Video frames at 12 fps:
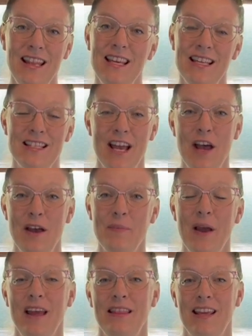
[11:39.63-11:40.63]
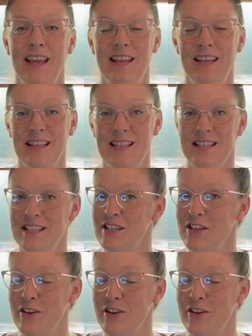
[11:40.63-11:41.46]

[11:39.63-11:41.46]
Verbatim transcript: these up at the end of the season.